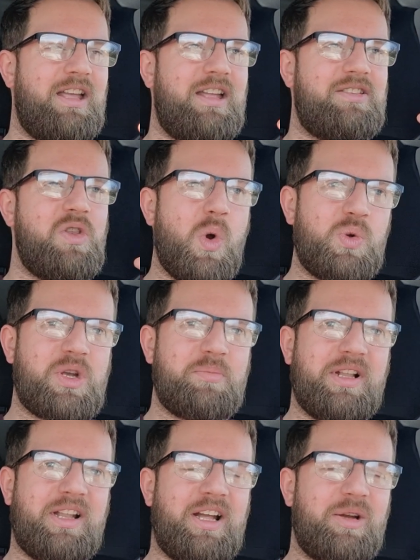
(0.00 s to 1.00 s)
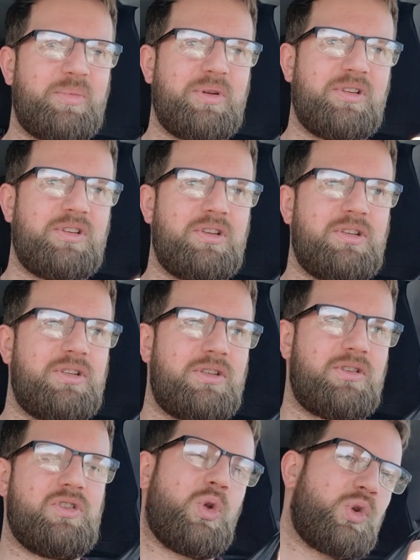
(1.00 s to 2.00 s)
Nose on my lap,
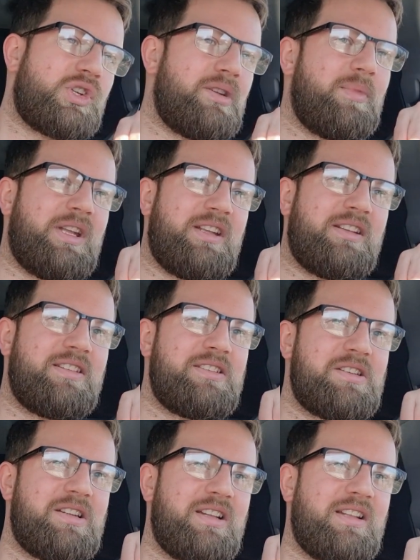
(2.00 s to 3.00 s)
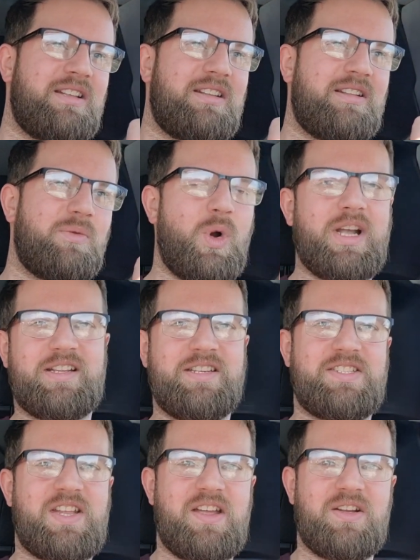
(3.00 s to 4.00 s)
nudging me, wagging his
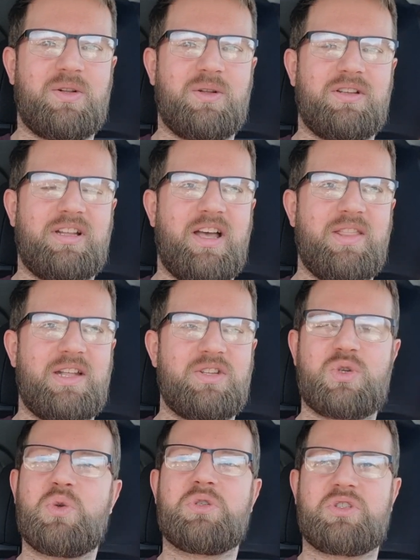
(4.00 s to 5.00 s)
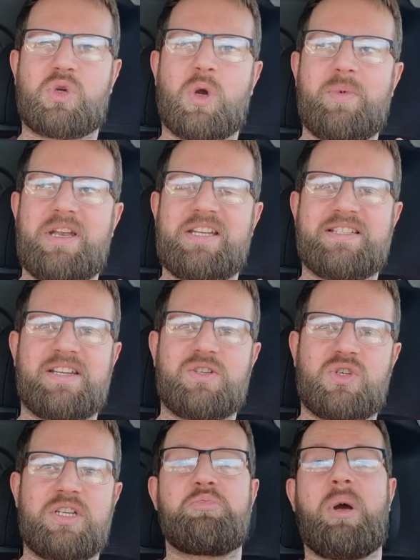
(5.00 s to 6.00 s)
tail, and then as soon as I show him any
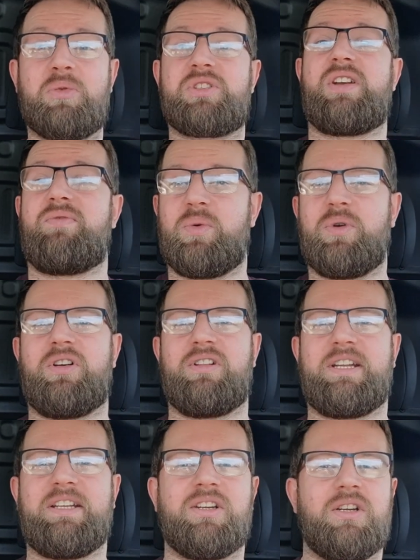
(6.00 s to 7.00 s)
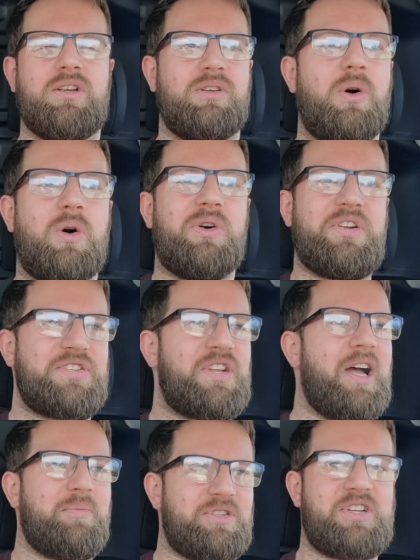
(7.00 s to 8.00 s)
attention, he's bouncing everywhere like, oh, it's
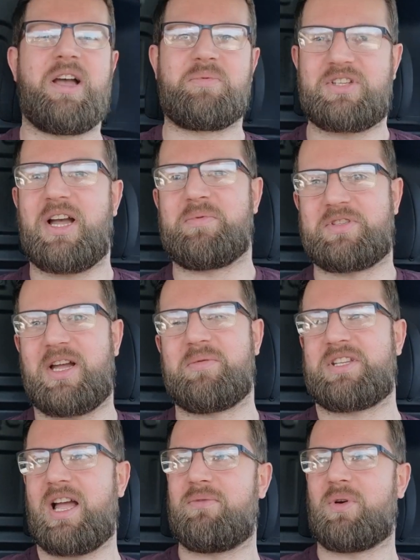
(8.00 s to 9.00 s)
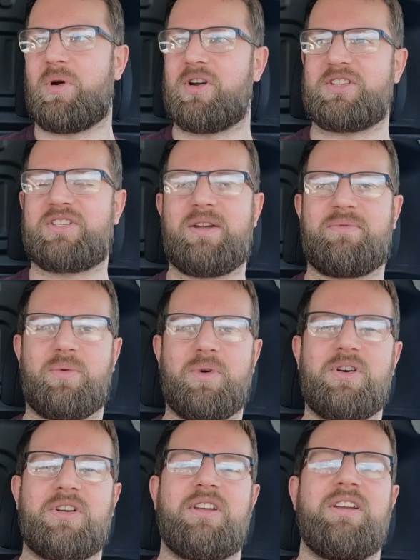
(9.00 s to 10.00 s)
time for a
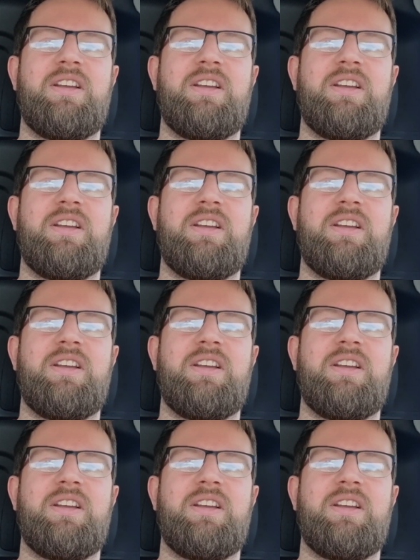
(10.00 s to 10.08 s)
walk.